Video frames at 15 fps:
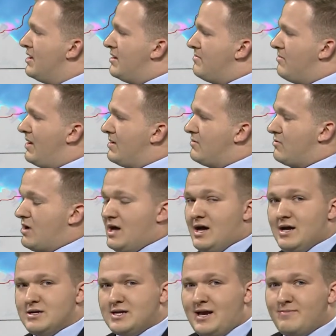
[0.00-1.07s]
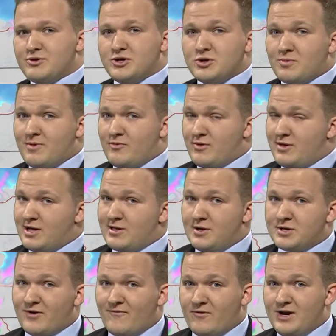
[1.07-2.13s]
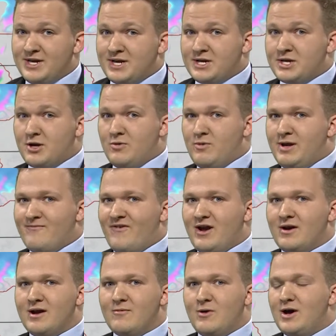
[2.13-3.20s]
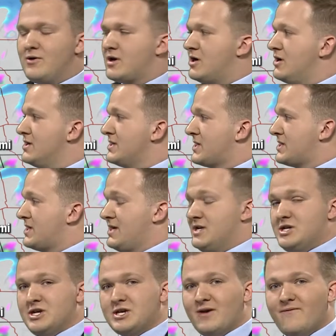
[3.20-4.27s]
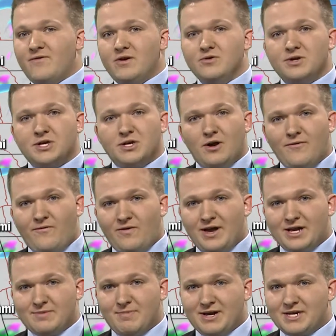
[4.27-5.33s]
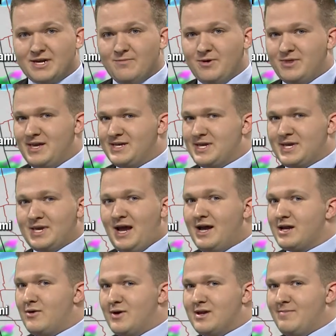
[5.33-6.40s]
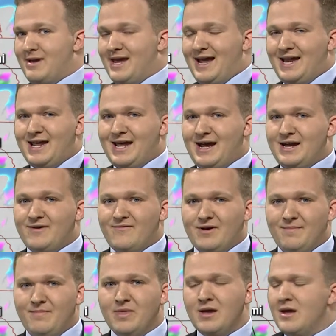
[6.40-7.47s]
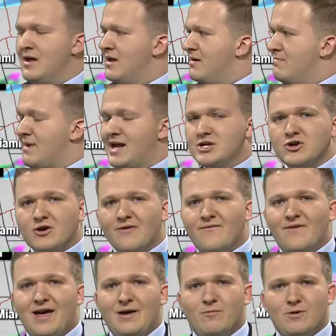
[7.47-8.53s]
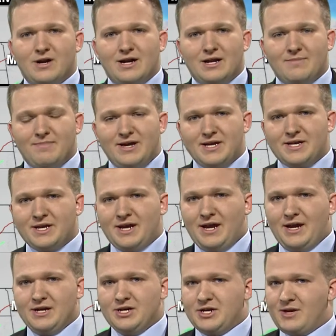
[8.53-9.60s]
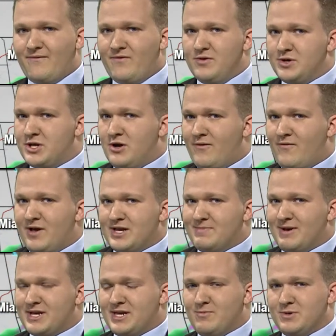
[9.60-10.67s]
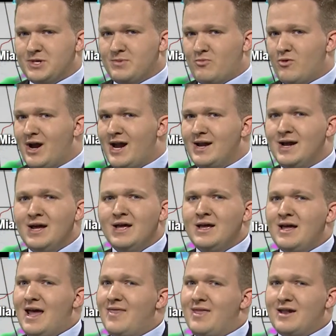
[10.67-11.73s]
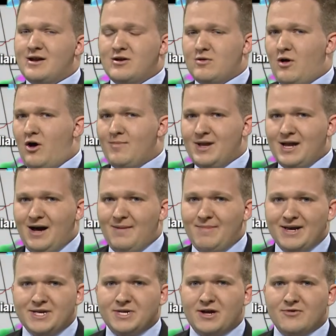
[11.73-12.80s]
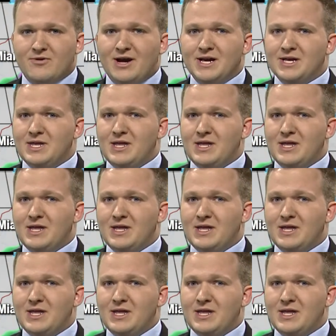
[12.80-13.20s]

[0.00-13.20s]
But temperatures will be really close to freezing, so we very well could see just a few snowflakes mixed in with this. It's not going to be any kind of a major event. We're going to be seeing just a few snowflakes mixed in with some rain, and then it'll all be gone by sunrise.